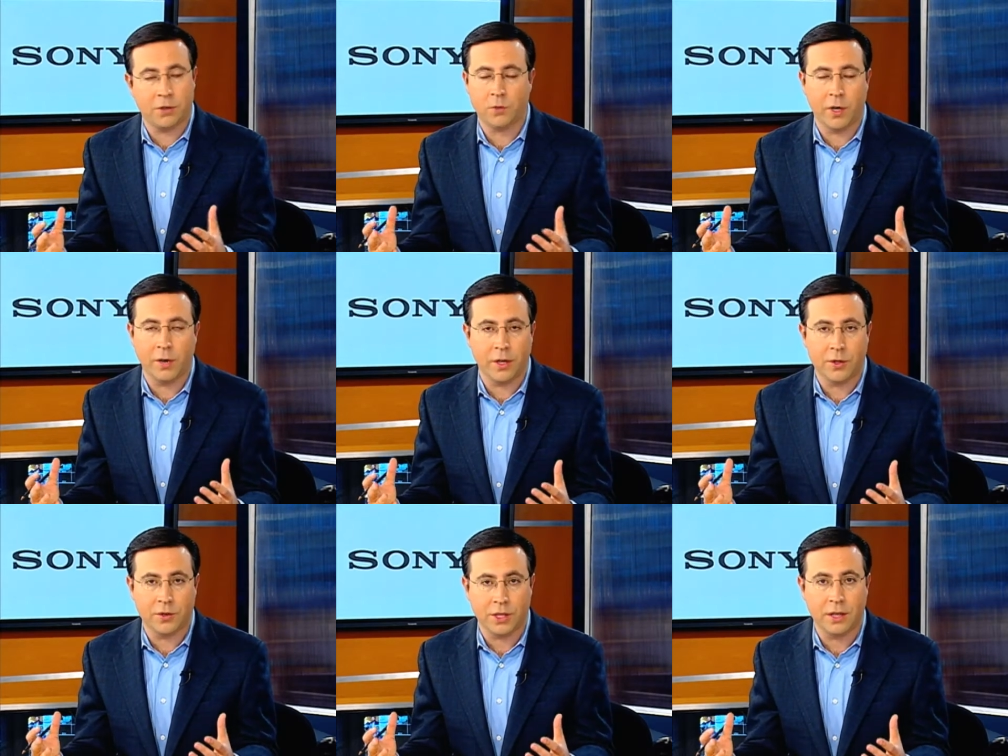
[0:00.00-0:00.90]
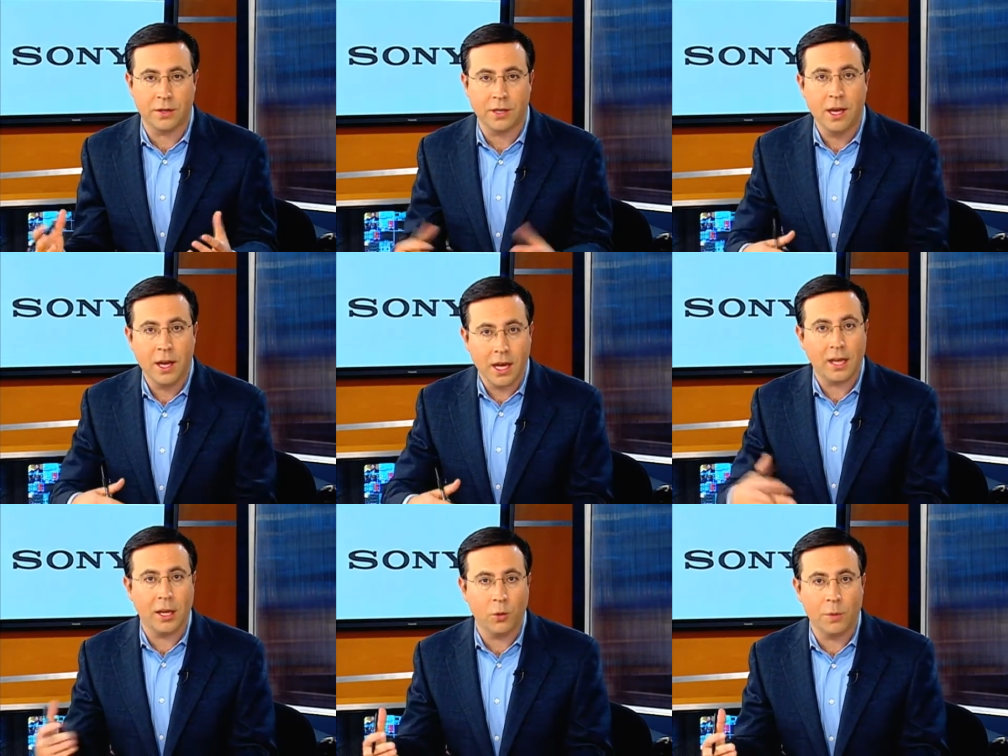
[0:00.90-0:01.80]
it's rare that you say this
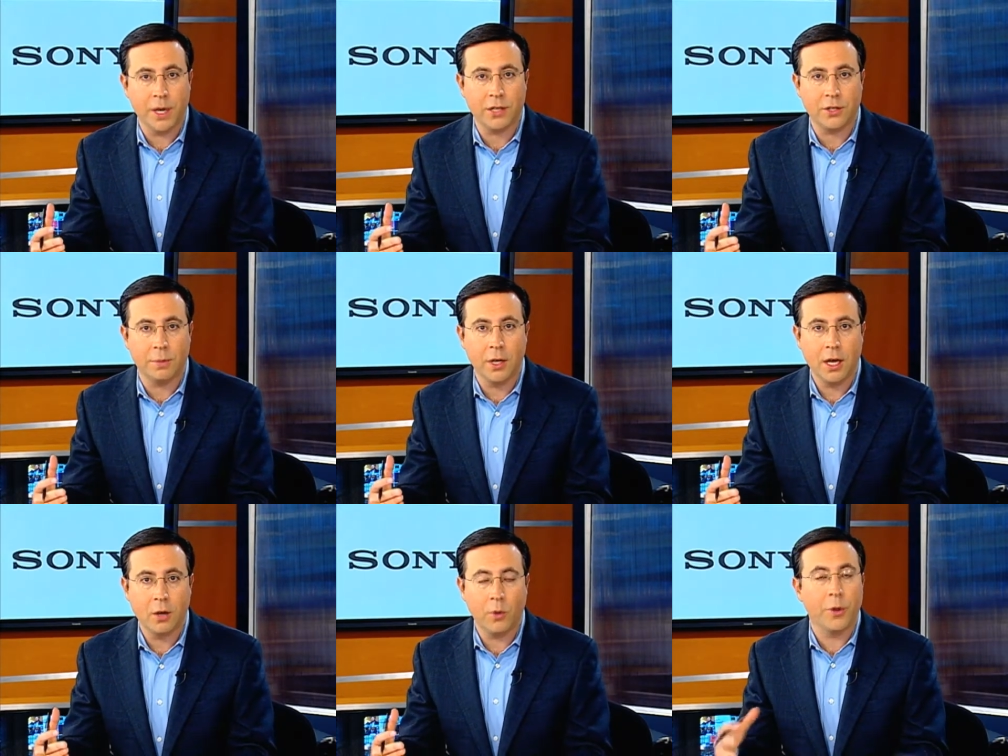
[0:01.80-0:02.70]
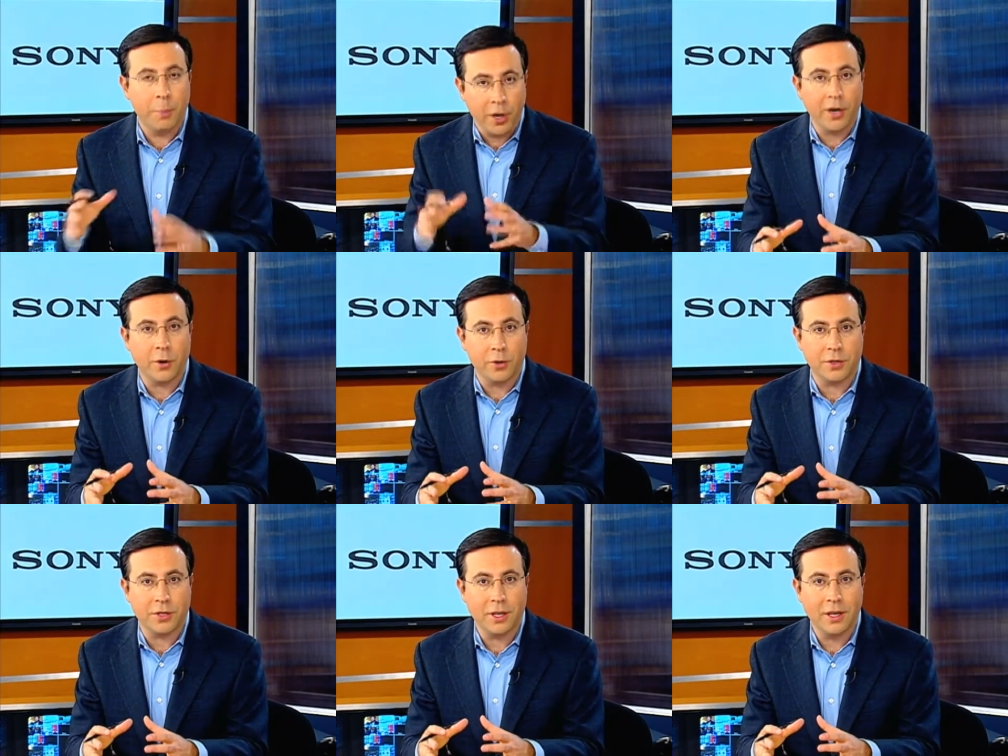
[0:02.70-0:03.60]
heading into a matchup, where the
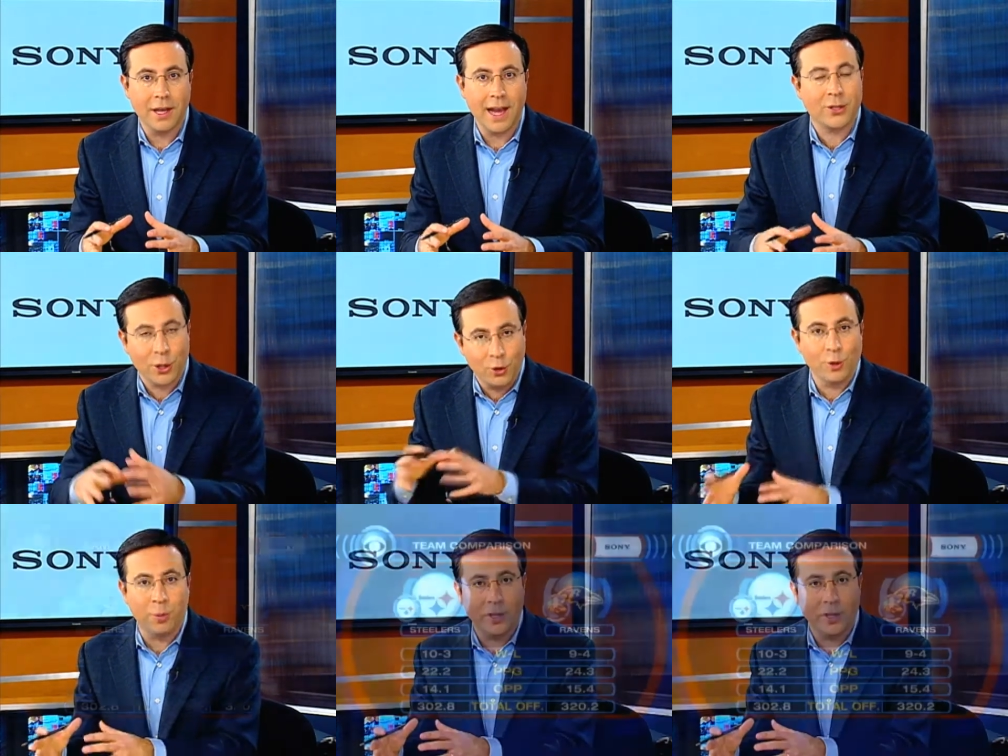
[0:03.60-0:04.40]
punters actually could play